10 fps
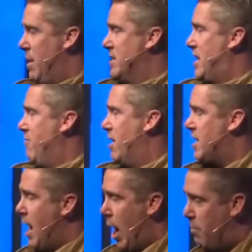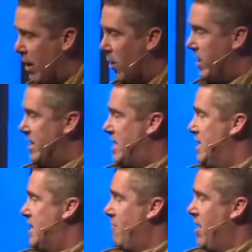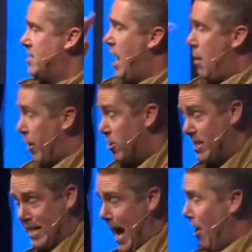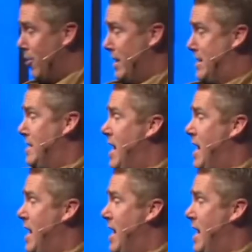He's given us abilities. He's given us personalities.